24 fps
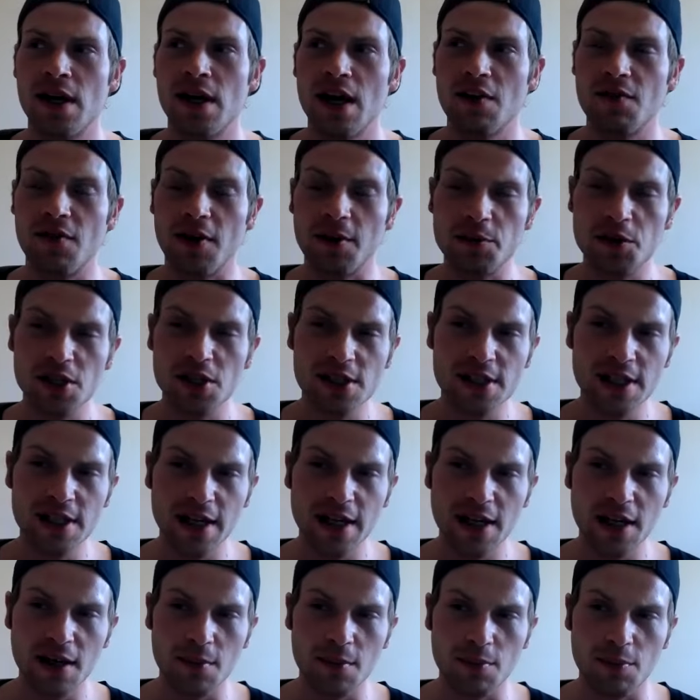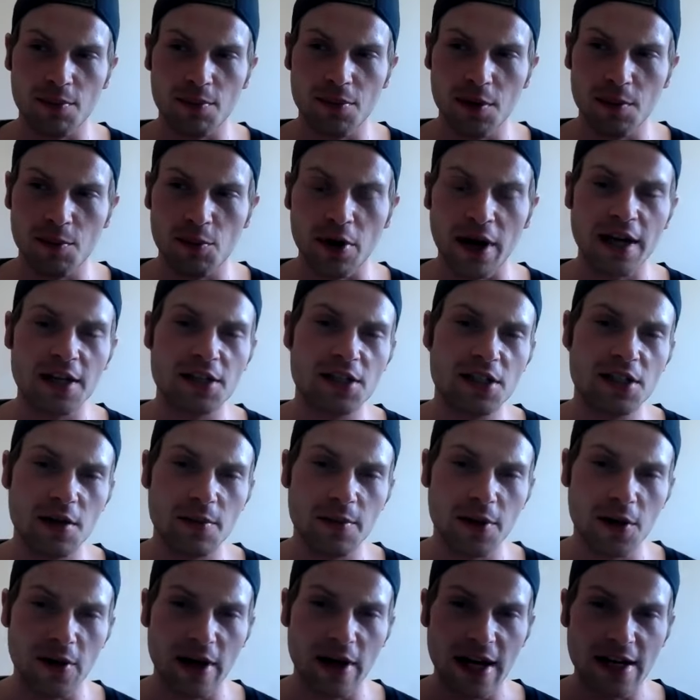if I'm just taking the branched chain
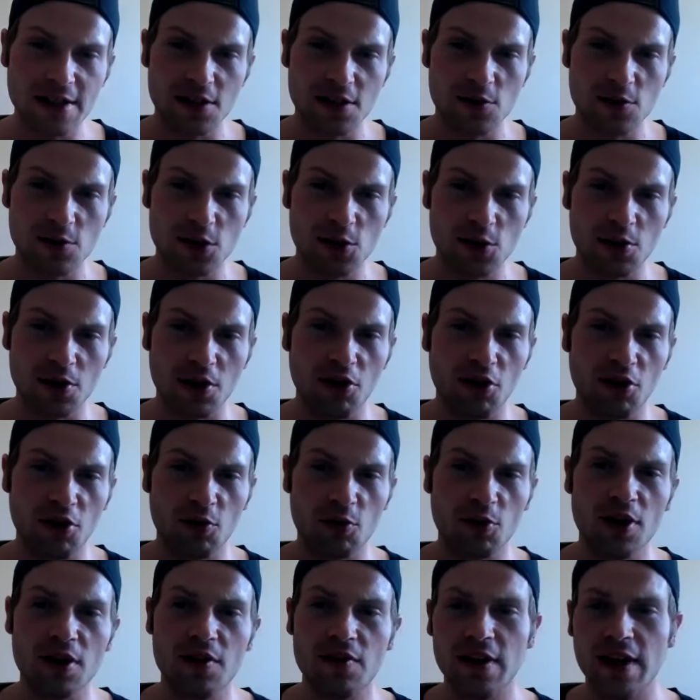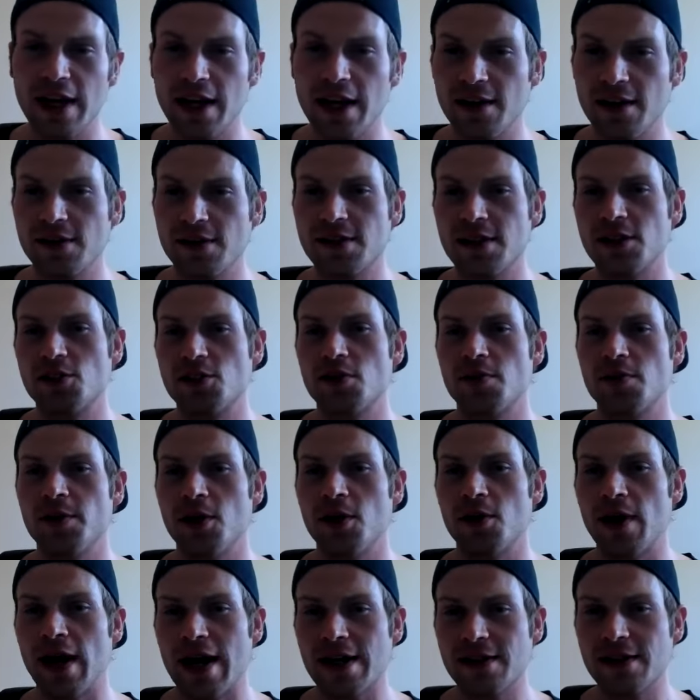amino acids, which are only three of the eight essential
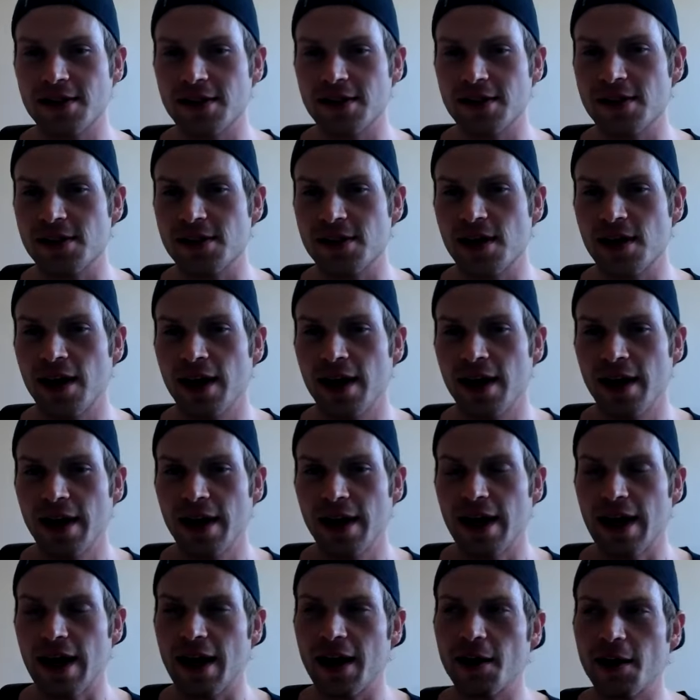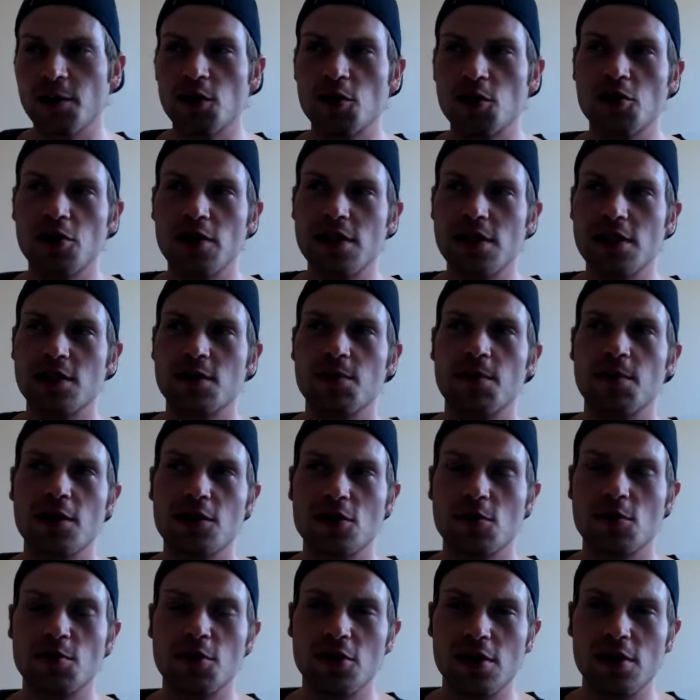amino acids, and I'm increasing muscle
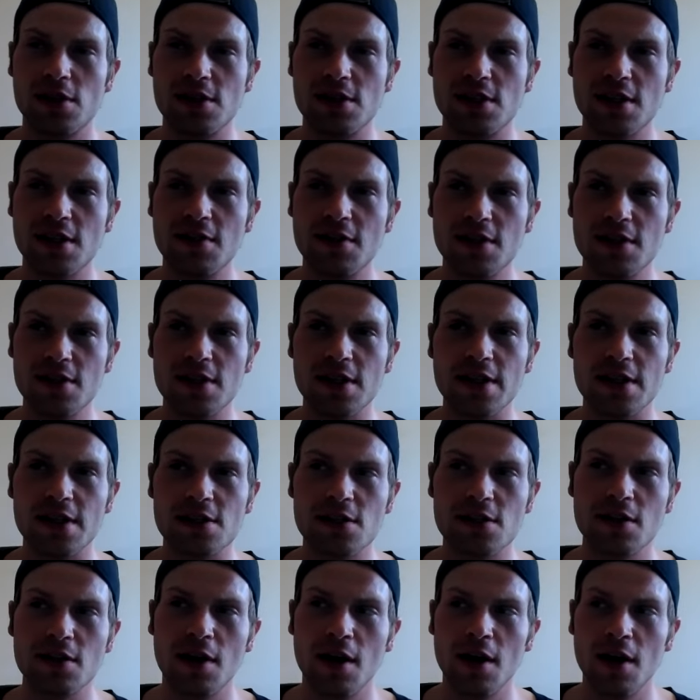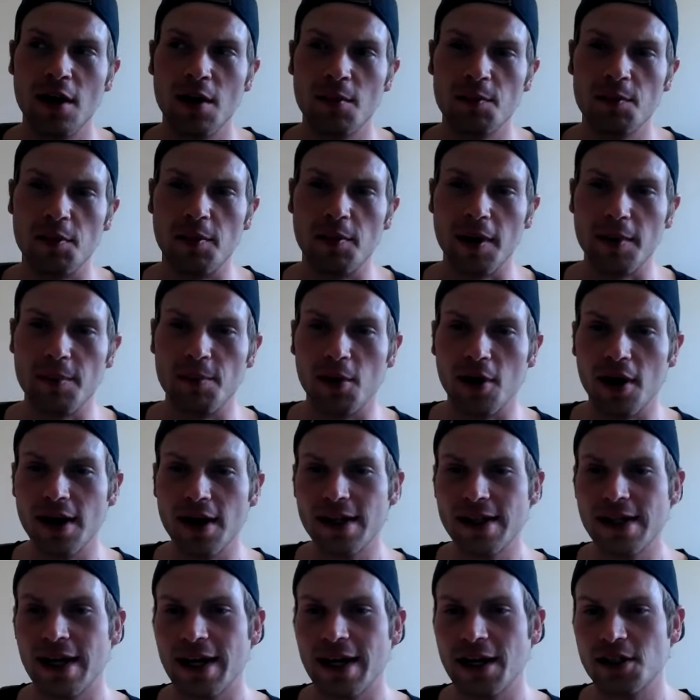protein synthesis, but my body
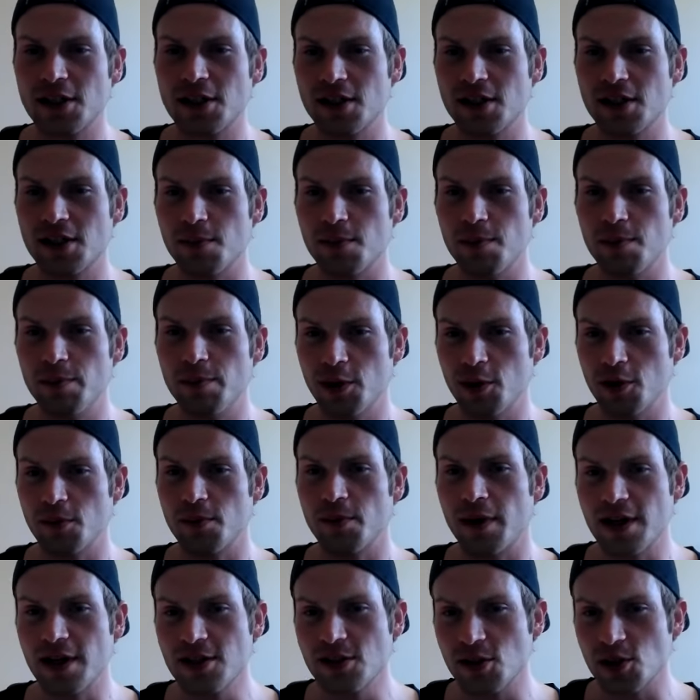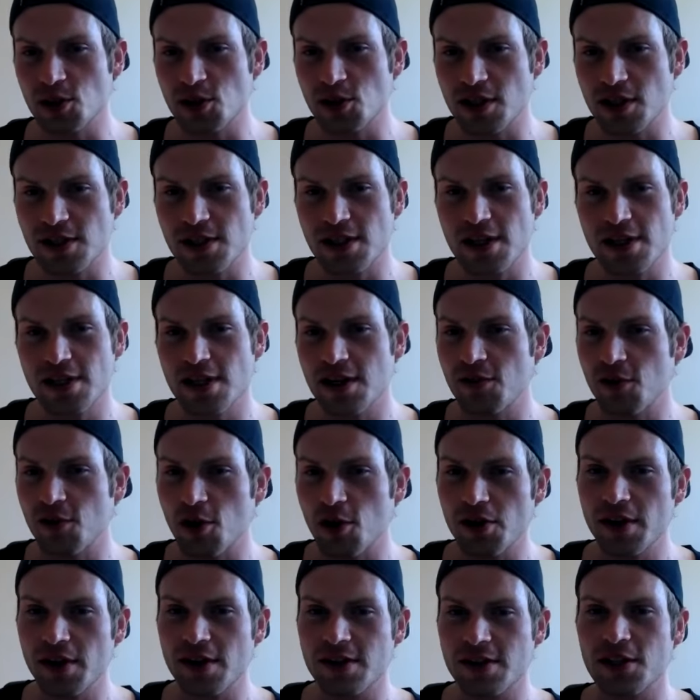can't actually build muscle because it doesn't have all
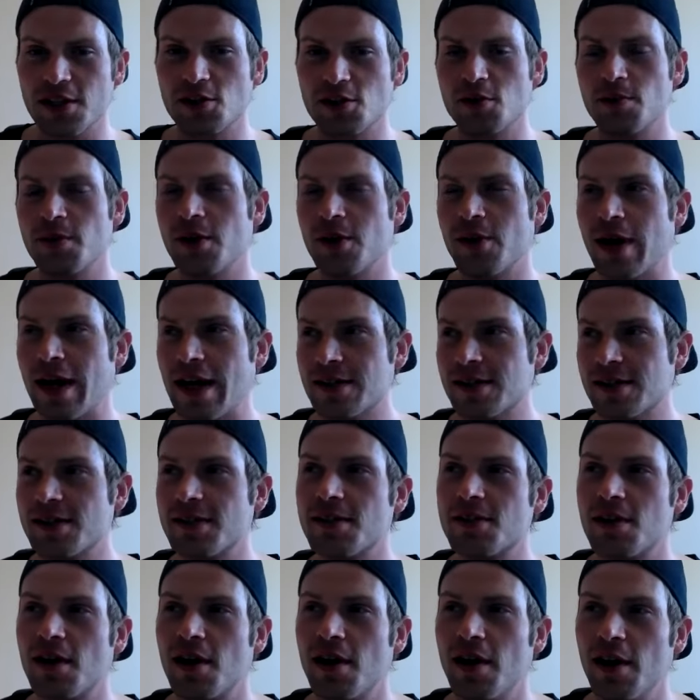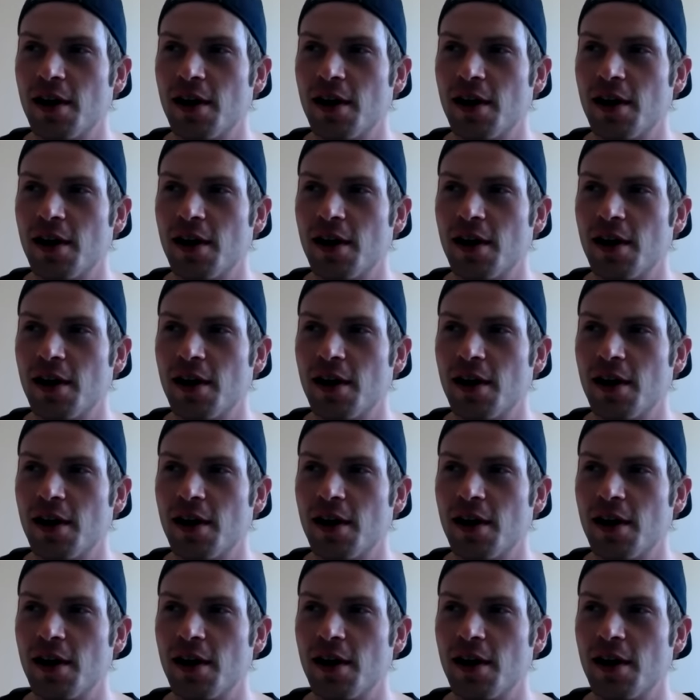the essential amino acids,